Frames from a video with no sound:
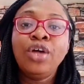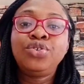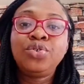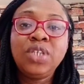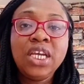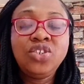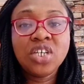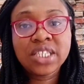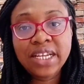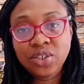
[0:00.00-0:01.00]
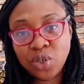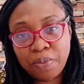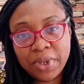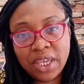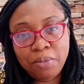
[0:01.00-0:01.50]
Today, just like the
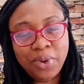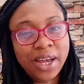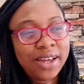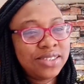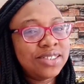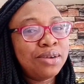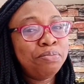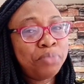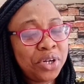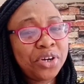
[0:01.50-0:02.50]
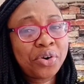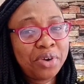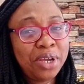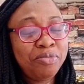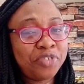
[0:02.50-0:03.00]
topic implies,
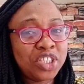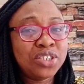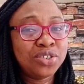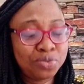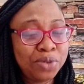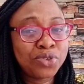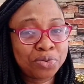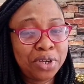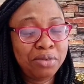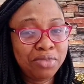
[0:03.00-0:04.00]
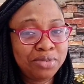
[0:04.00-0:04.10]
buttercream versus whipped cream.